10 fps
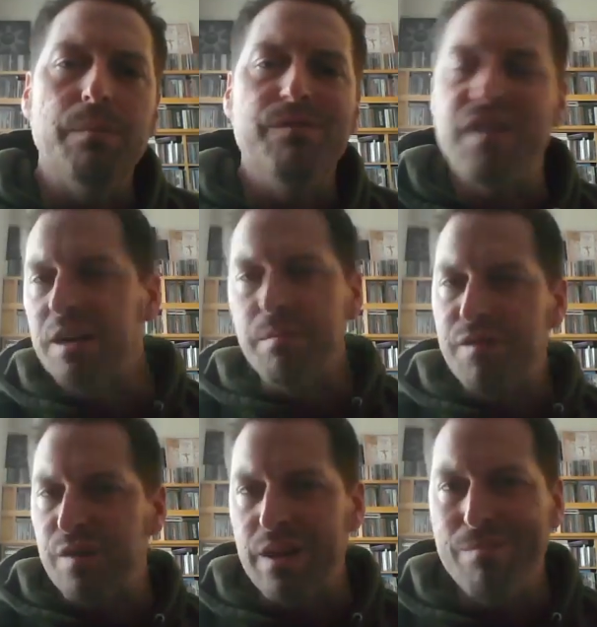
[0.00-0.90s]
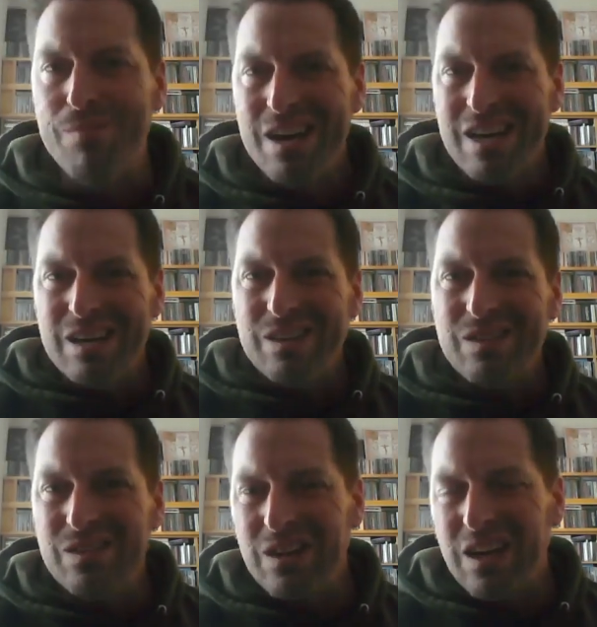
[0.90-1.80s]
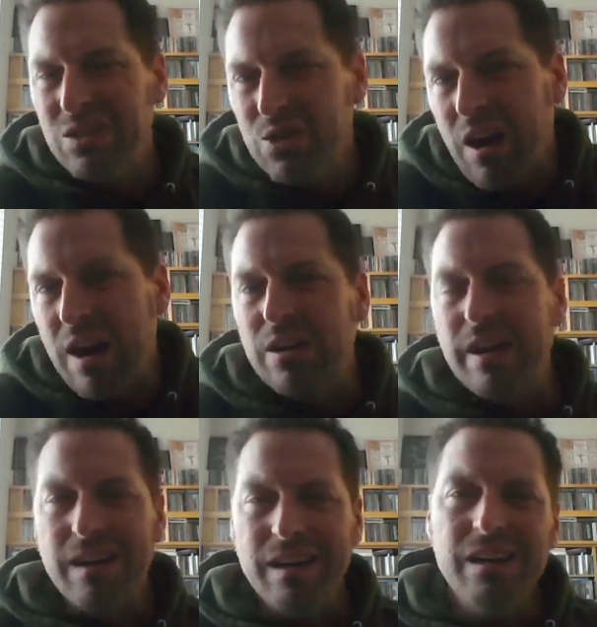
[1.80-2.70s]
Venom for them, the kids are kind of like,